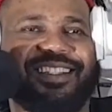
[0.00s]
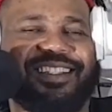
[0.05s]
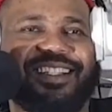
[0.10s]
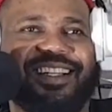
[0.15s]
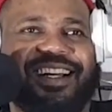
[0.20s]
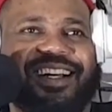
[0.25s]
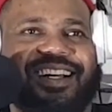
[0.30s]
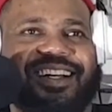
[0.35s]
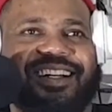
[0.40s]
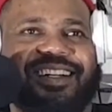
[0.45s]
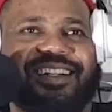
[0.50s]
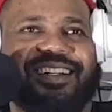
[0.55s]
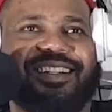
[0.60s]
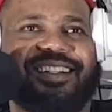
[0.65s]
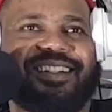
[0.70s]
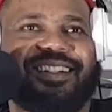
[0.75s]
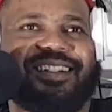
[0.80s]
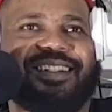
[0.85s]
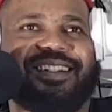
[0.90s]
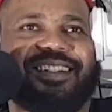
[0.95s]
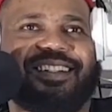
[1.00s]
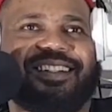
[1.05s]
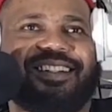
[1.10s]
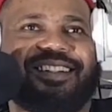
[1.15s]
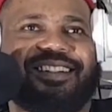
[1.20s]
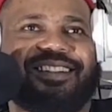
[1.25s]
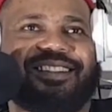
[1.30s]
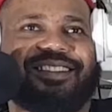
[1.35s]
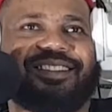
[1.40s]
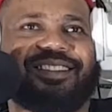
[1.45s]
Yeah.
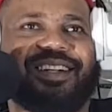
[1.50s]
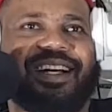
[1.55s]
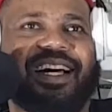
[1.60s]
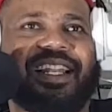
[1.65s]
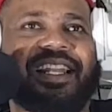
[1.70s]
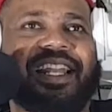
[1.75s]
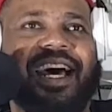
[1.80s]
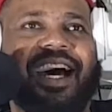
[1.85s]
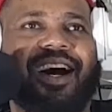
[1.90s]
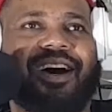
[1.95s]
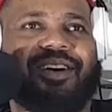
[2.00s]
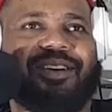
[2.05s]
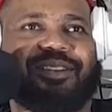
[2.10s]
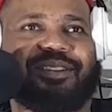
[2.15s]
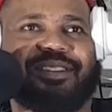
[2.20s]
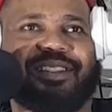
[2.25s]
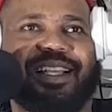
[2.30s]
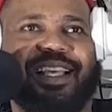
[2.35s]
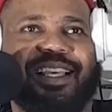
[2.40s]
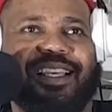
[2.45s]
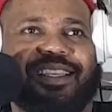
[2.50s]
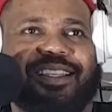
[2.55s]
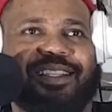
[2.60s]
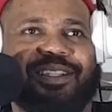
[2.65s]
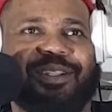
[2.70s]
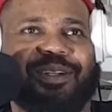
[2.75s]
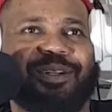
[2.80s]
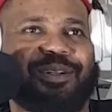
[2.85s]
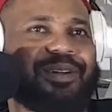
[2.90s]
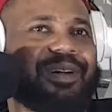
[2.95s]
So and now it's like
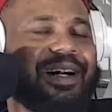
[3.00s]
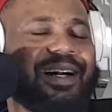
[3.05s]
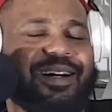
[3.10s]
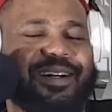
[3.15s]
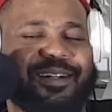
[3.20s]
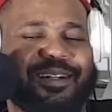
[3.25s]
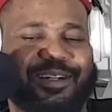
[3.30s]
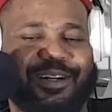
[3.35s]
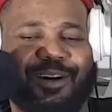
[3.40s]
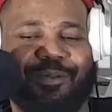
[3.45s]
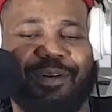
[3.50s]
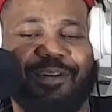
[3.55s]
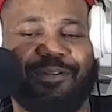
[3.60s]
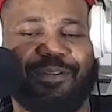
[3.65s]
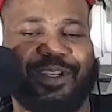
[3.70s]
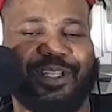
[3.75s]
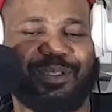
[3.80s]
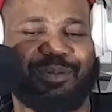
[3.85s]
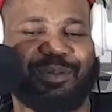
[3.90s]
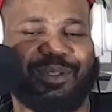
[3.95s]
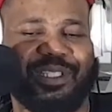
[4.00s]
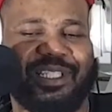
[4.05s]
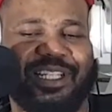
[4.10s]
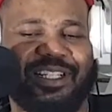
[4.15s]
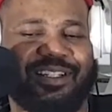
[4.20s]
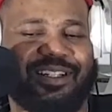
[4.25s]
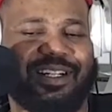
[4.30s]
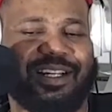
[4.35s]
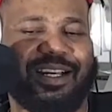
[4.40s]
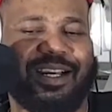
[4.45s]
on my Facebook
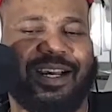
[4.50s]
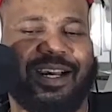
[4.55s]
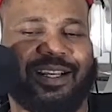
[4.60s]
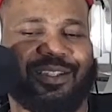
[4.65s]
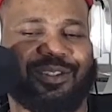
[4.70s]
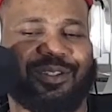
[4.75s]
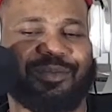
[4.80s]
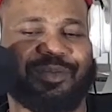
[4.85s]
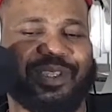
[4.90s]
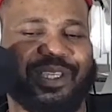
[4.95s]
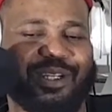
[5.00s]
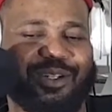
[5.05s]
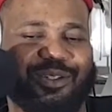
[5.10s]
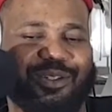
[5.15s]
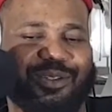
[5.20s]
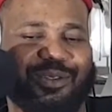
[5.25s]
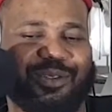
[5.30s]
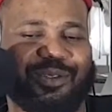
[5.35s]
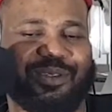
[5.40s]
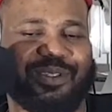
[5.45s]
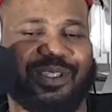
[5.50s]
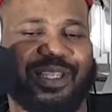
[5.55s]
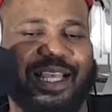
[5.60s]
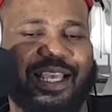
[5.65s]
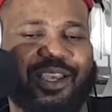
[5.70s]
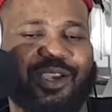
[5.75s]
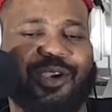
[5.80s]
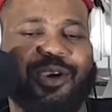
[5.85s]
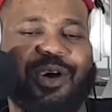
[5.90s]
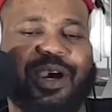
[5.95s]
there are some girls who's like,
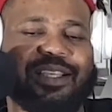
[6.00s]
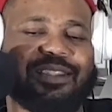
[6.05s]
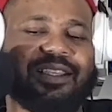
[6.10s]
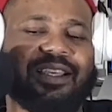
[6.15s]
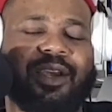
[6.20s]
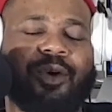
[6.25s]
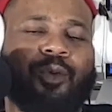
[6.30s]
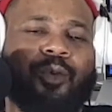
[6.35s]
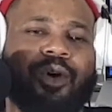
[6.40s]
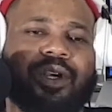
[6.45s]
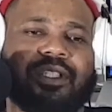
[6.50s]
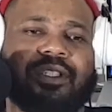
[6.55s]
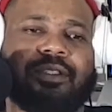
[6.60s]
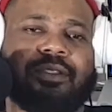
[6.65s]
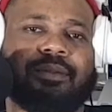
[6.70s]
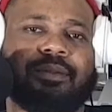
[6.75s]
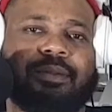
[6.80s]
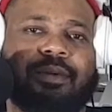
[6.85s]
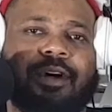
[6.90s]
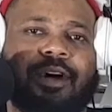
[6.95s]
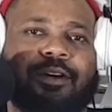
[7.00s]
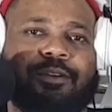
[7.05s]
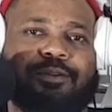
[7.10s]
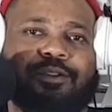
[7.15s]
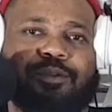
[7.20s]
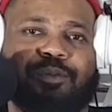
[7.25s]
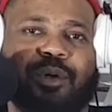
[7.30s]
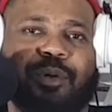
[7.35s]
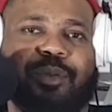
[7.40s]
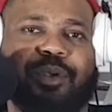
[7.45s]
yo, I started watching
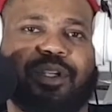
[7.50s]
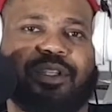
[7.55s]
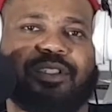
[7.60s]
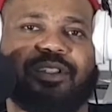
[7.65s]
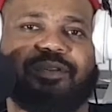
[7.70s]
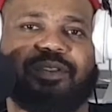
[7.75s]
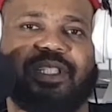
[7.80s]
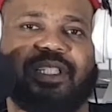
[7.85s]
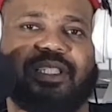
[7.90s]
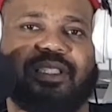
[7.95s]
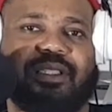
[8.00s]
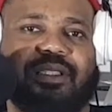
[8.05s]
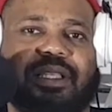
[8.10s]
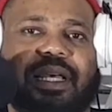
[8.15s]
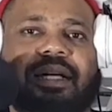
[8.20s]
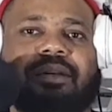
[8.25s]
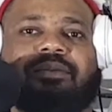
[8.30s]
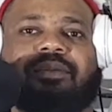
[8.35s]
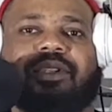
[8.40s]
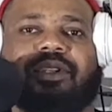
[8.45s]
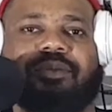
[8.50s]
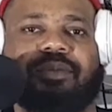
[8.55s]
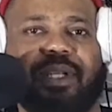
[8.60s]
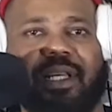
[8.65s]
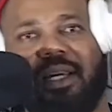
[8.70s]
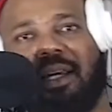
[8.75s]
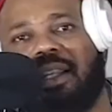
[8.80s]
football because of this handsome guy.